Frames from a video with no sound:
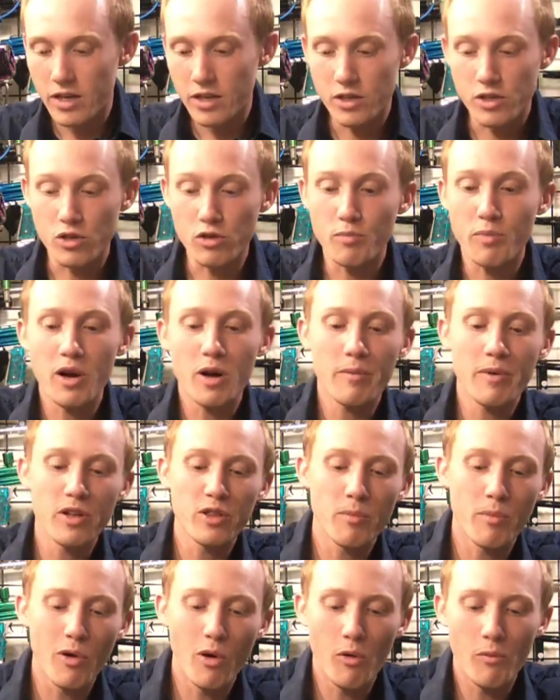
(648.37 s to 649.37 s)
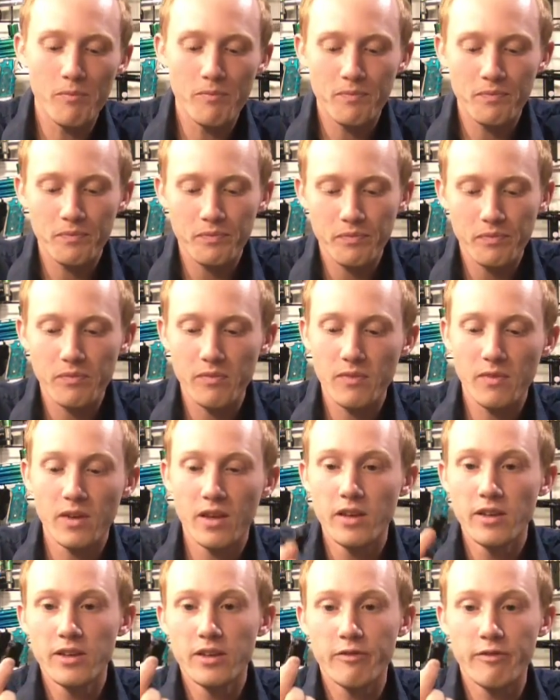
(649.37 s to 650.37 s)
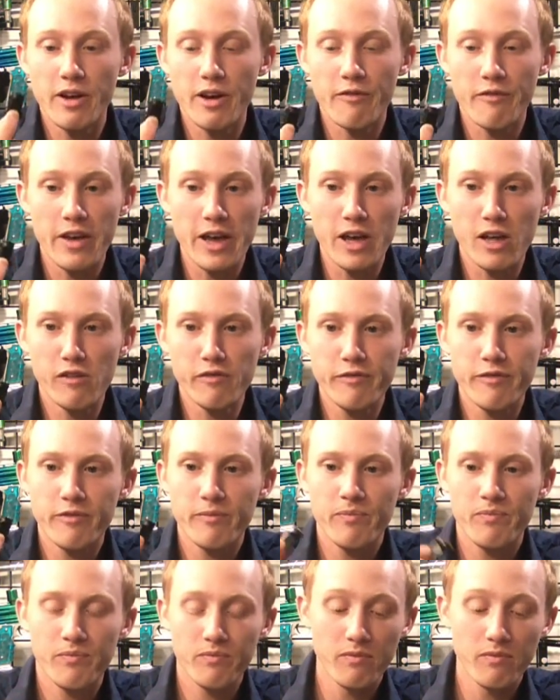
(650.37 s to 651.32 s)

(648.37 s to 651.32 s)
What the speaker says: So you pop out the bolt, you've got a valve